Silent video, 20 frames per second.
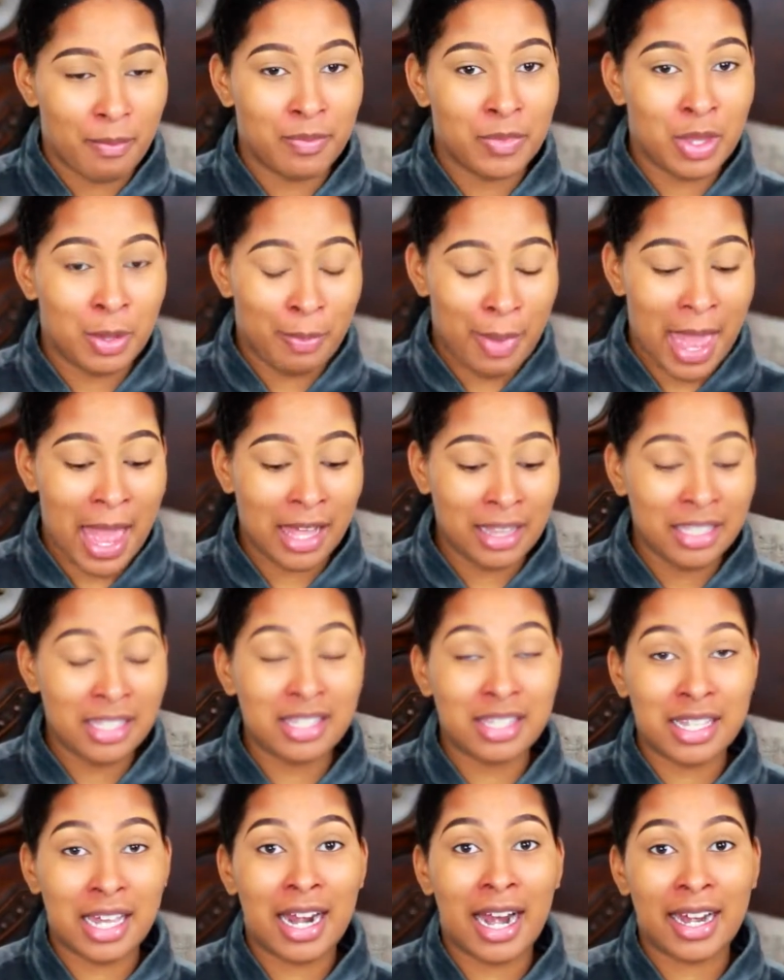The palettes
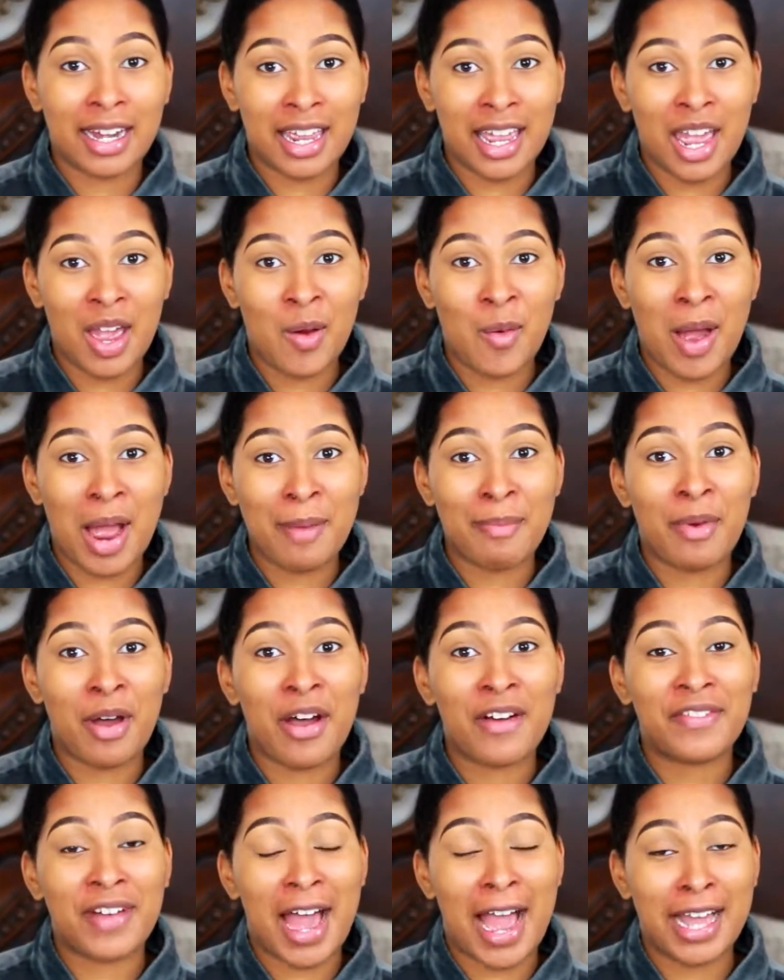that I can wipe
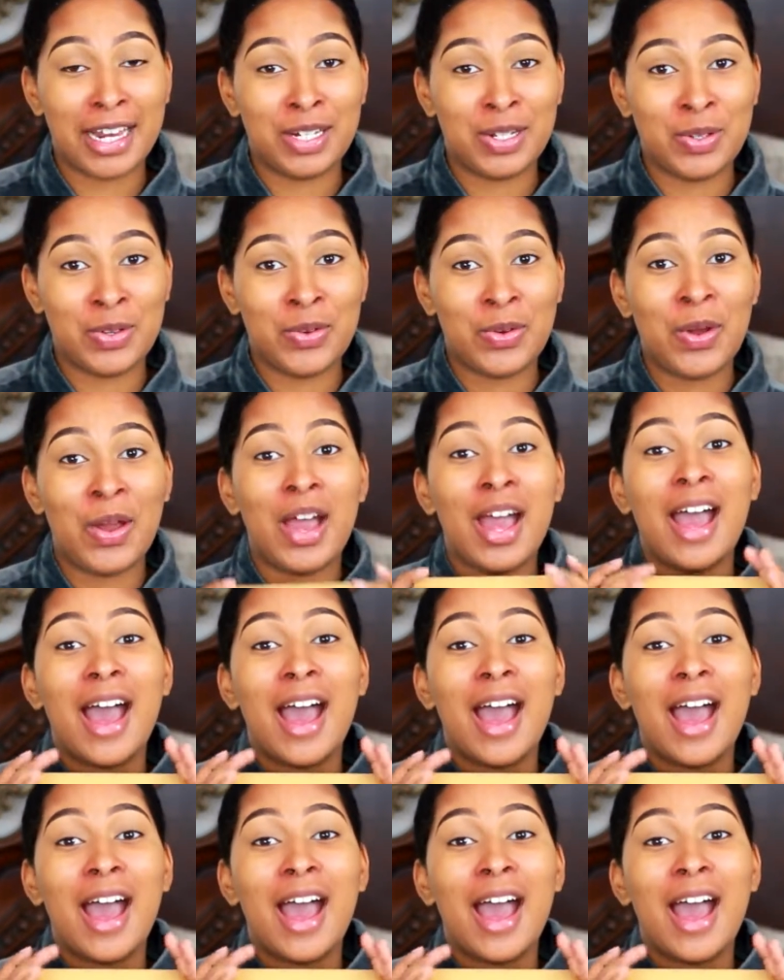off, I do.